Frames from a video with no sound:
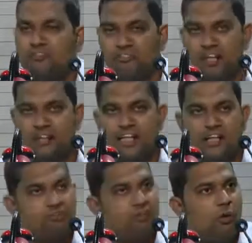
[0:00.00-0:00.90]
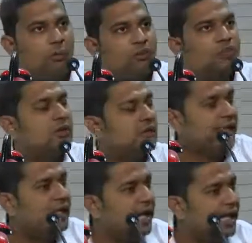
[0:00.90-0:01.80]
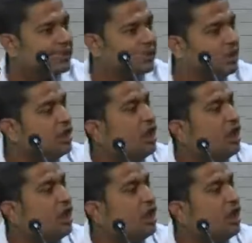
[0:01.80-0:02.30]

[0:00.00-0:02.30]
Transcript: the first and the foremost thing is